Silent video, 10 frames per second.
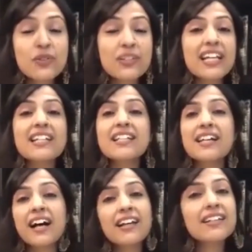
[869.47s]
to the
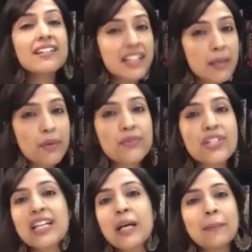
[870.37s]
entire team of
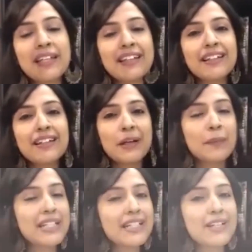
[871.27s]
DME
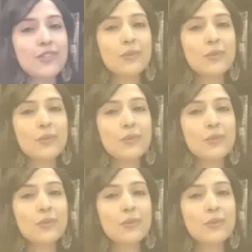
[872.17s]
Media.